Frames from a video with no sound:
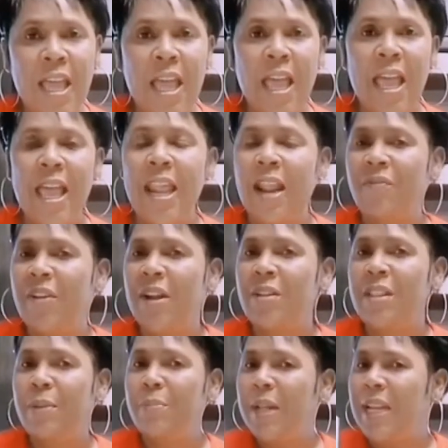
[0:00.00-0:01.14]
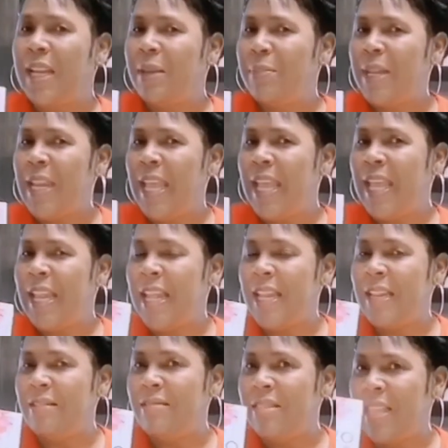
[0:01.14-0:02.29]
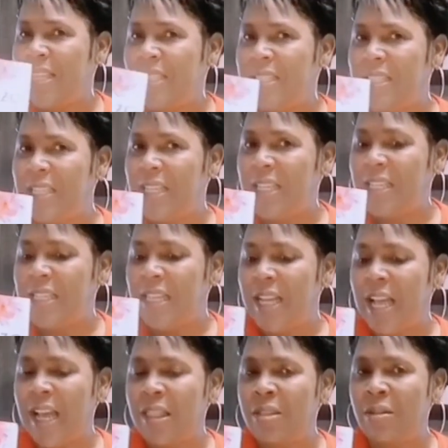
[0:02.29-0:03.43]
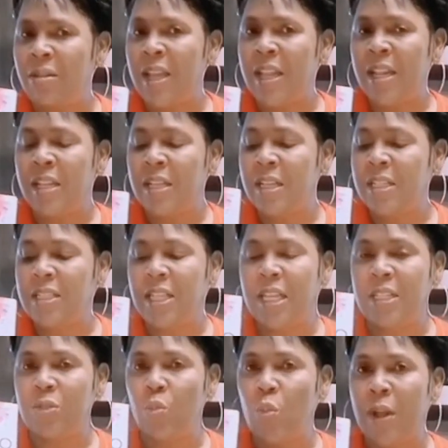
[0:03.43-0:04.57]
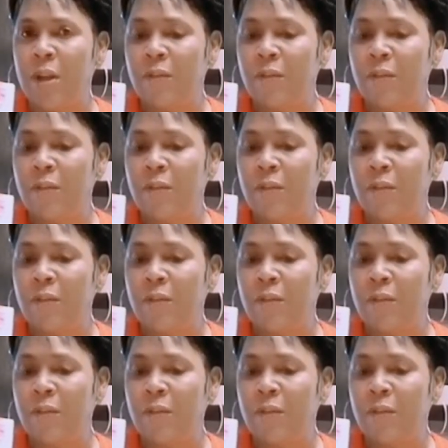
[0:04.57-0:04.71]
And I found out they put lemonade and this tea together and it tastes wonderful.